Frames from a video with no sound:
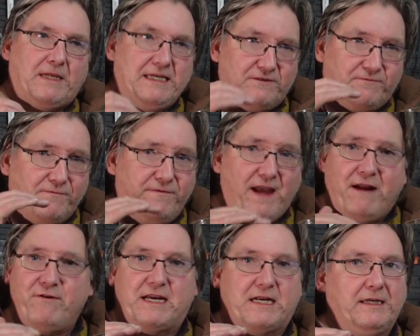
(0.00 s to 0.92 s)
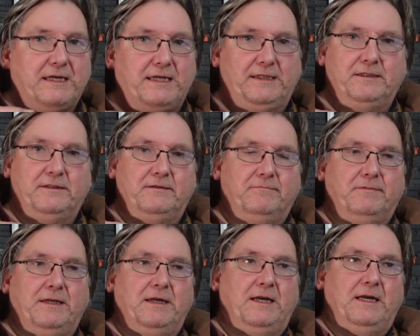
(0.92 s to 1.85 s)
It's very clean,
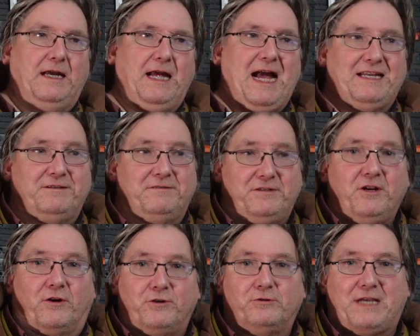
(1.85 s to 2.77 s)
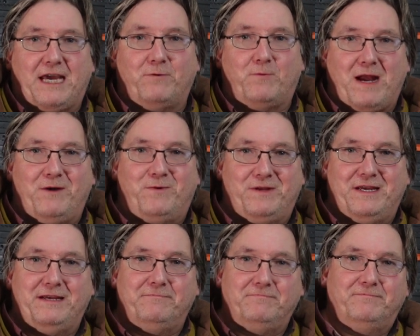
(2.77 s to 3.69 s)
and you'll get away with
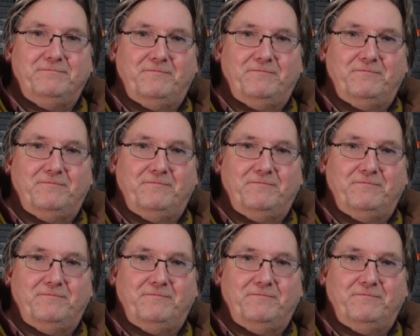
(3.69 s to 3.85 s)
it.